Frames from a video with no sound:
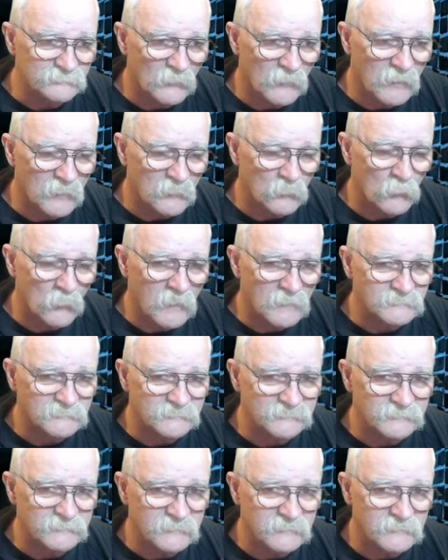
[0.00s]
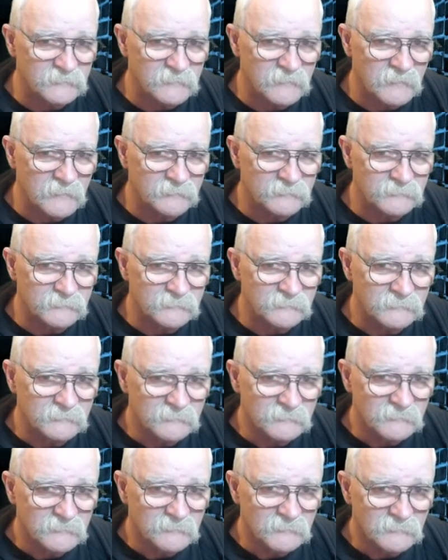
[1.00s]
I wanted to get on
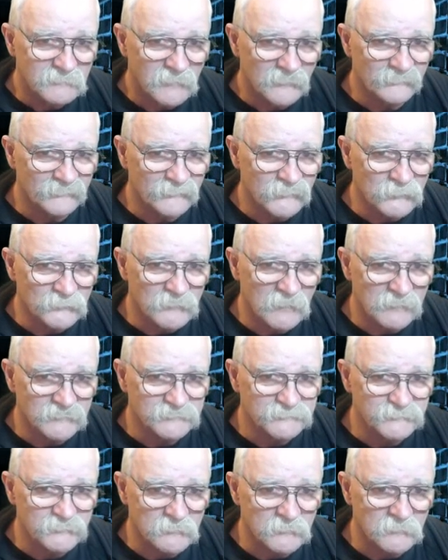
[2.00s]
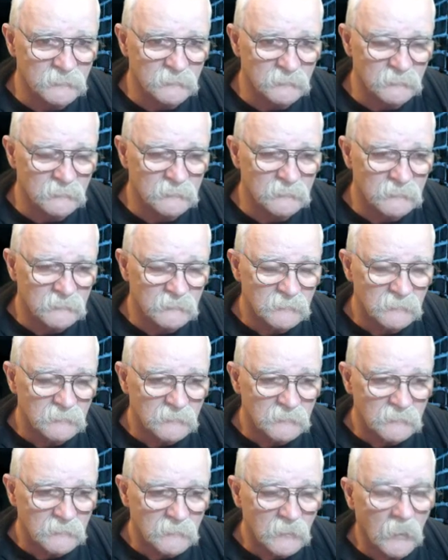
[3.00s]
a few nights ago.
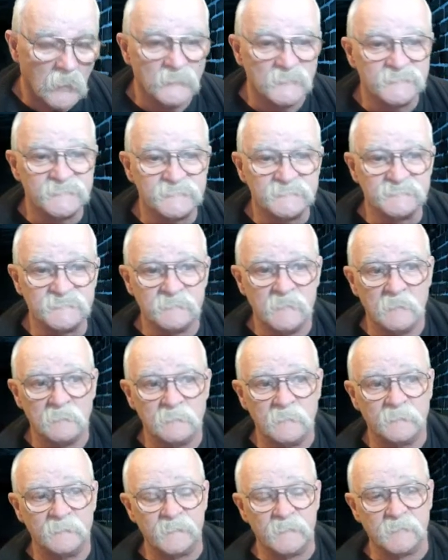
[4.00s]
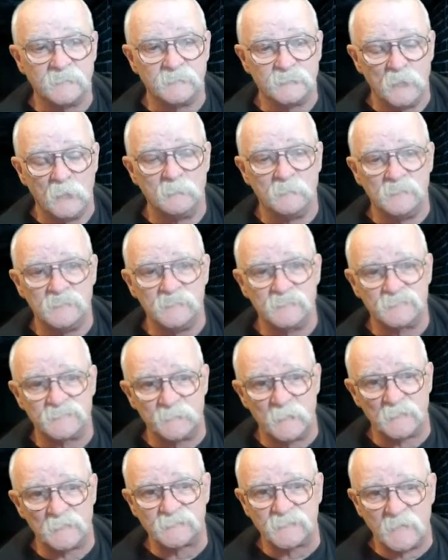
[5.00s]
Oh, this is another thing. Normally, you're
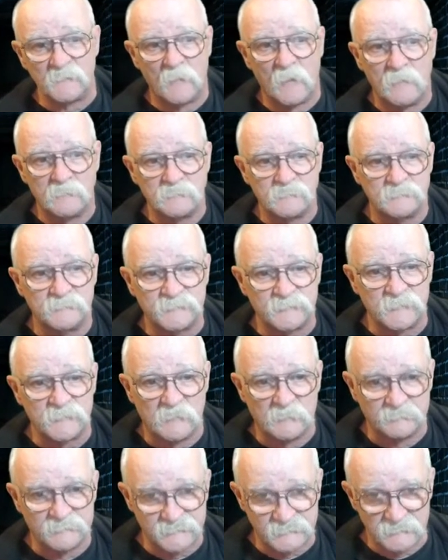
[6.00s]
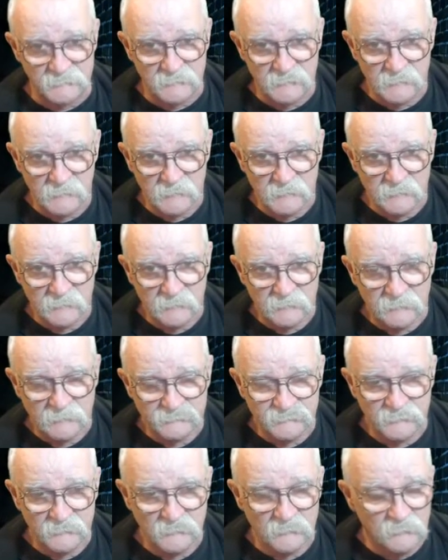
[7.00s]
supposed to have 100 subs
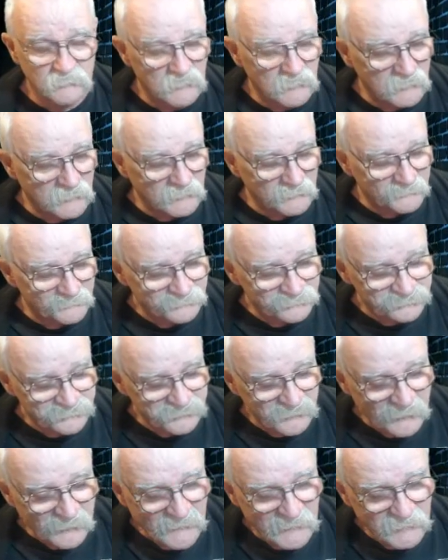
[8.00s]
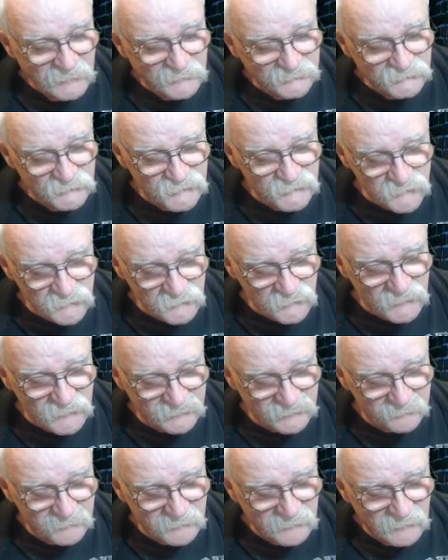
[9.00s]
to
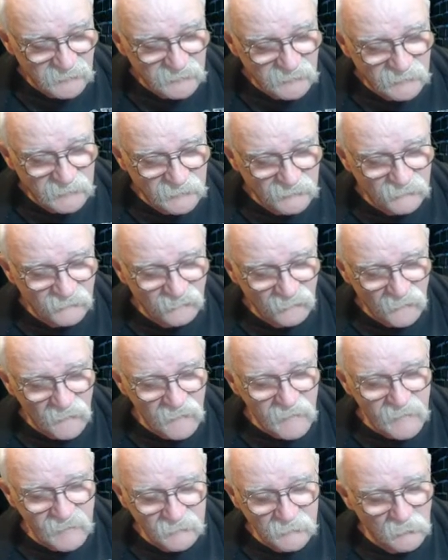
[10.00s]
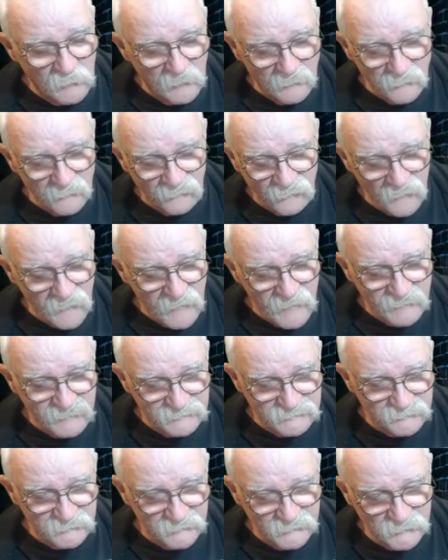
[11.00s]
stream. And Frank, whoever Frank
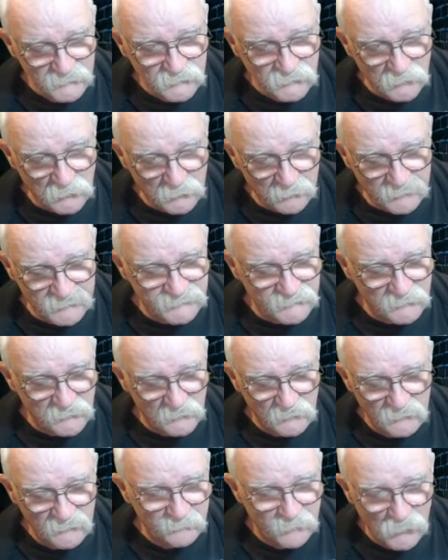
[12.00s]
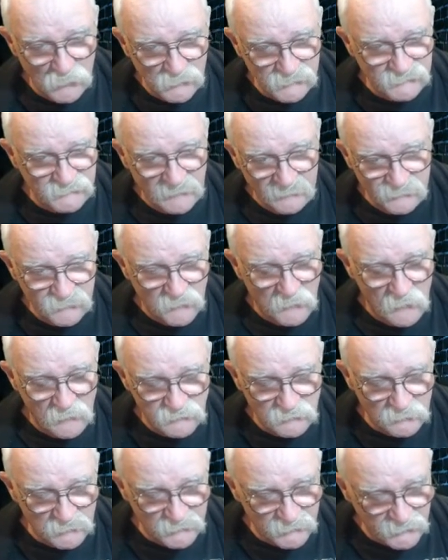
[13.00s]
is with YouTube, he's the only person I've talked
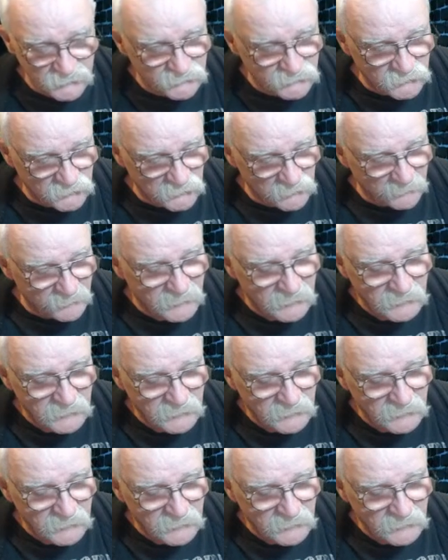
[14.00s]
to with YouTube